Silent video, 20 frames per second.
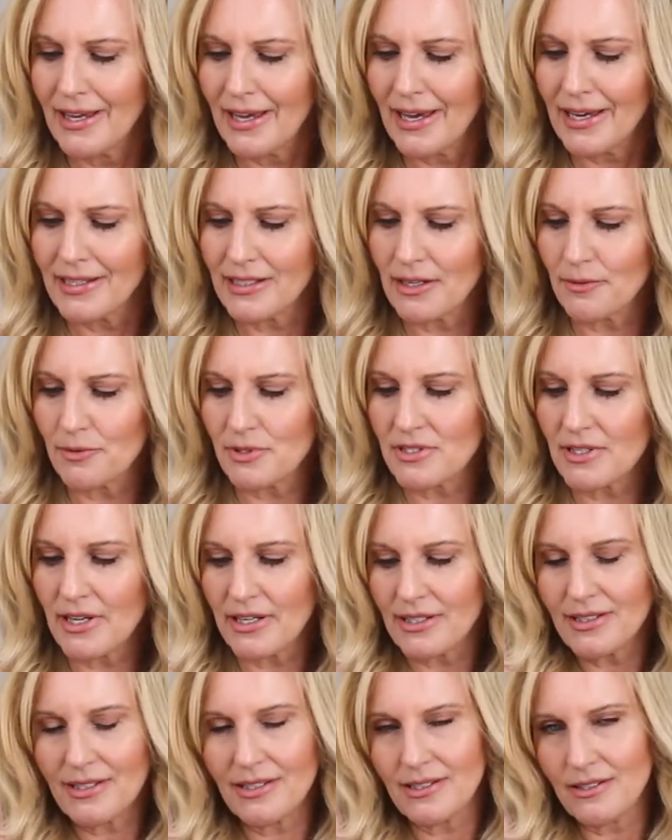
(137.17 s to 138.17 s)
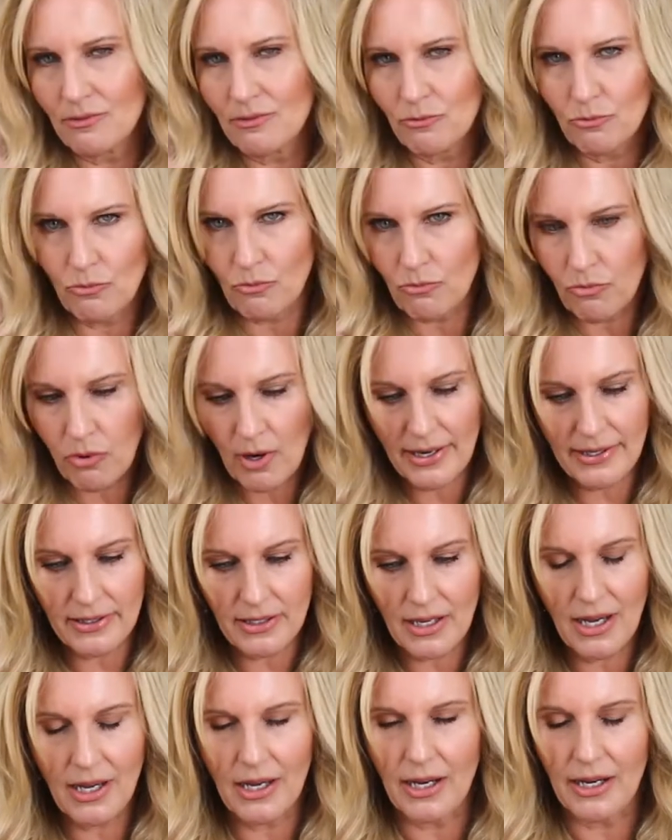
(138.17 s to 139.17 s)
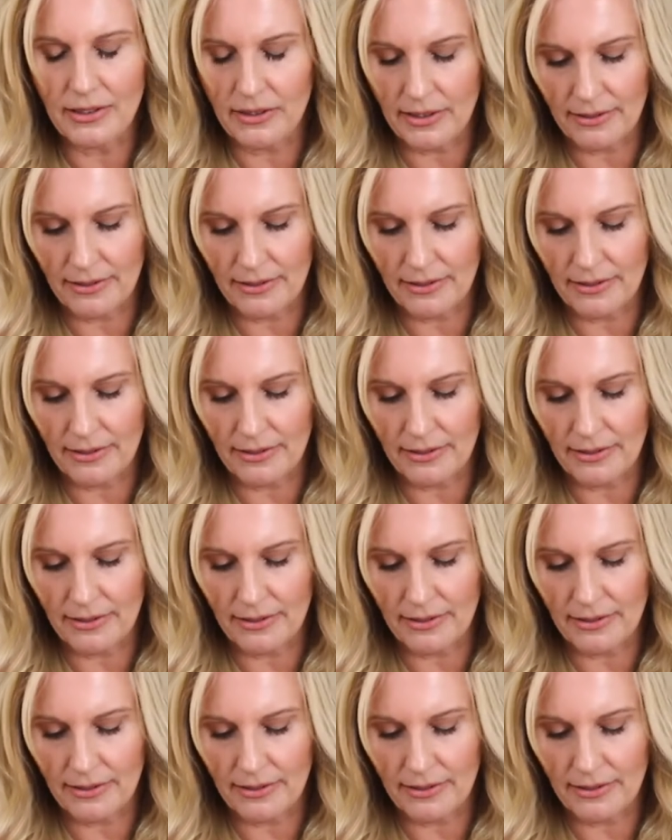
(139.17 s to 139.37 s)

and I was like, why not?